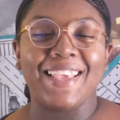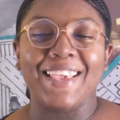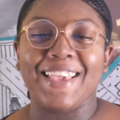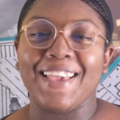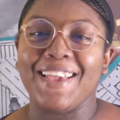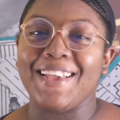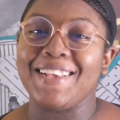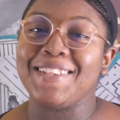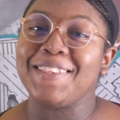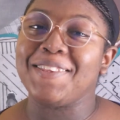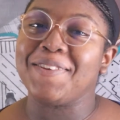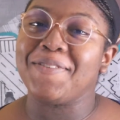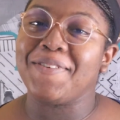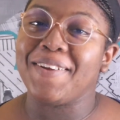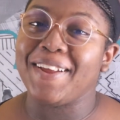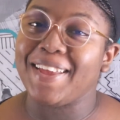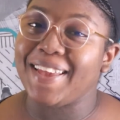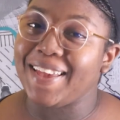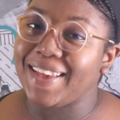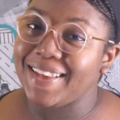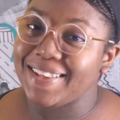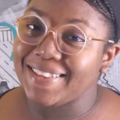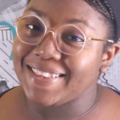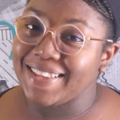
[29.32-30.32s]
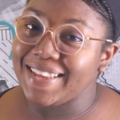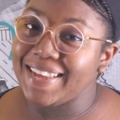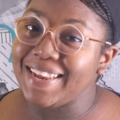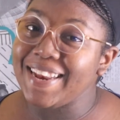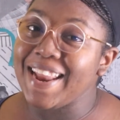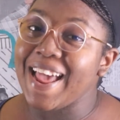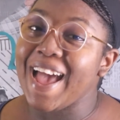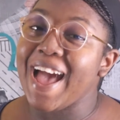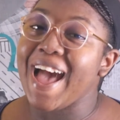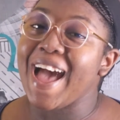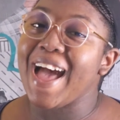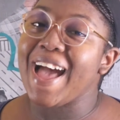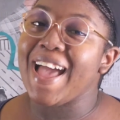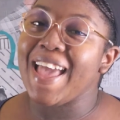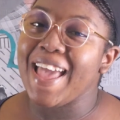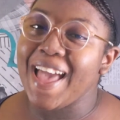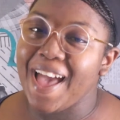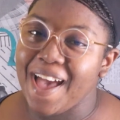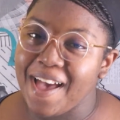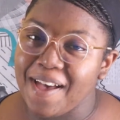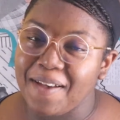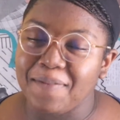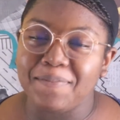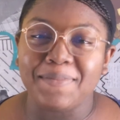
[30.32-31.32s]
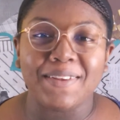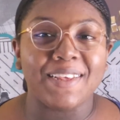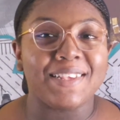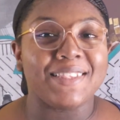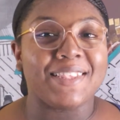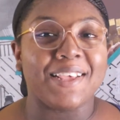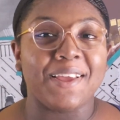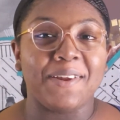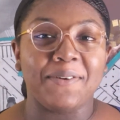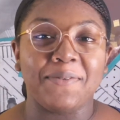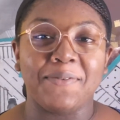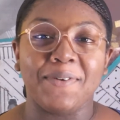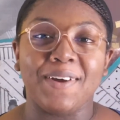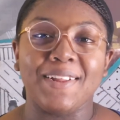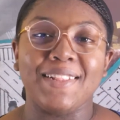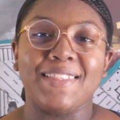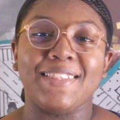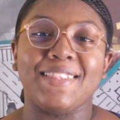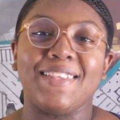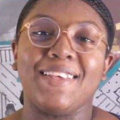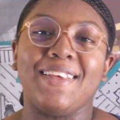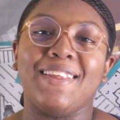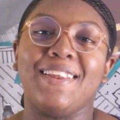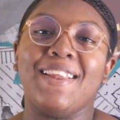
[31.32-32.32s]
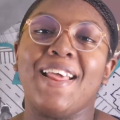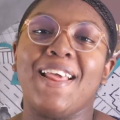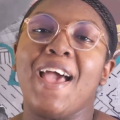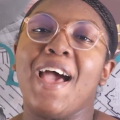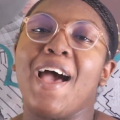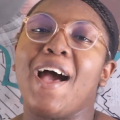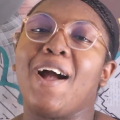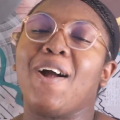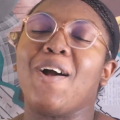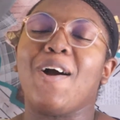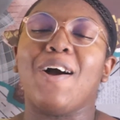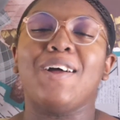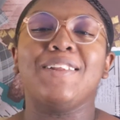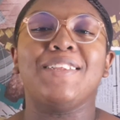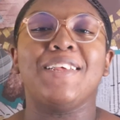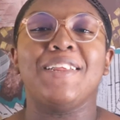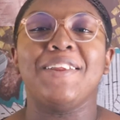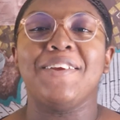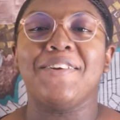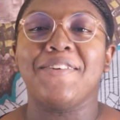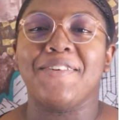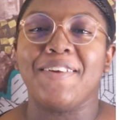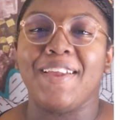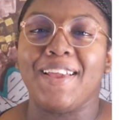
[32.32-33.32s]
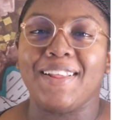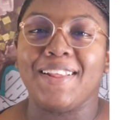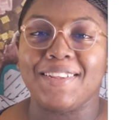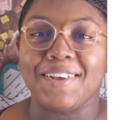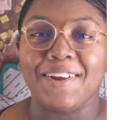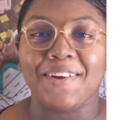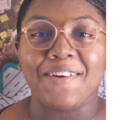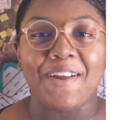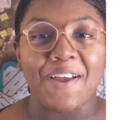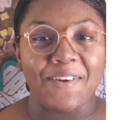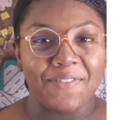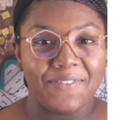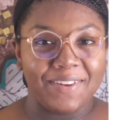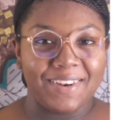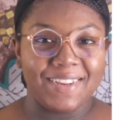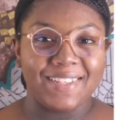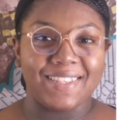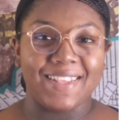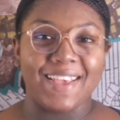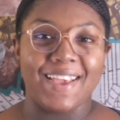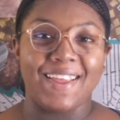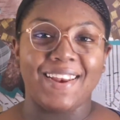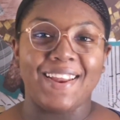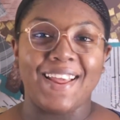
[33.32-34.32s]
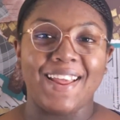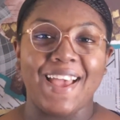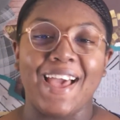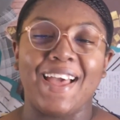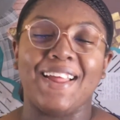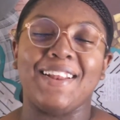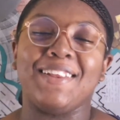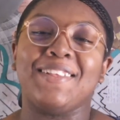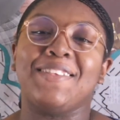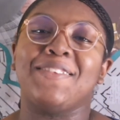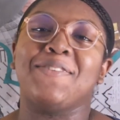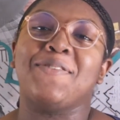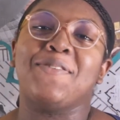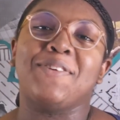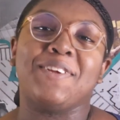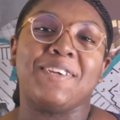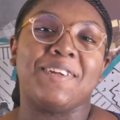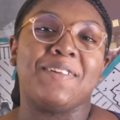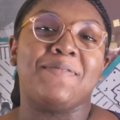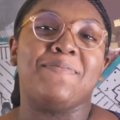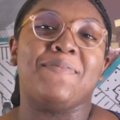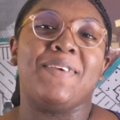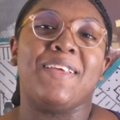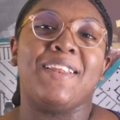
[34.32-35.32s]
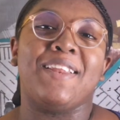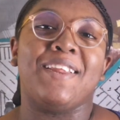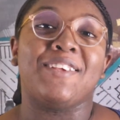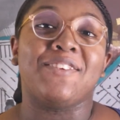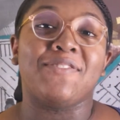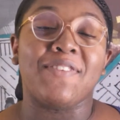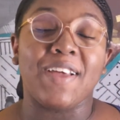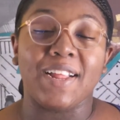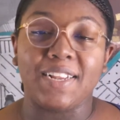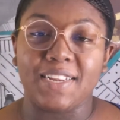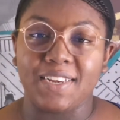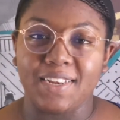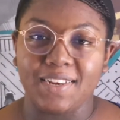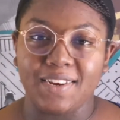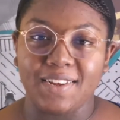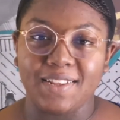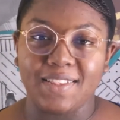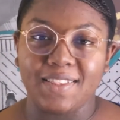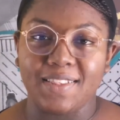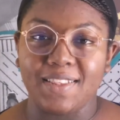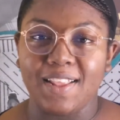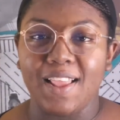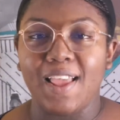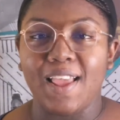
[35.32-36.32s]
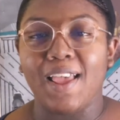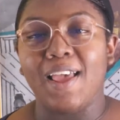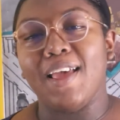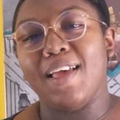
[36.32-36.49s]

in case you were gazing, I am Desan Watson, a content creator, graphic designer, and social media strategist.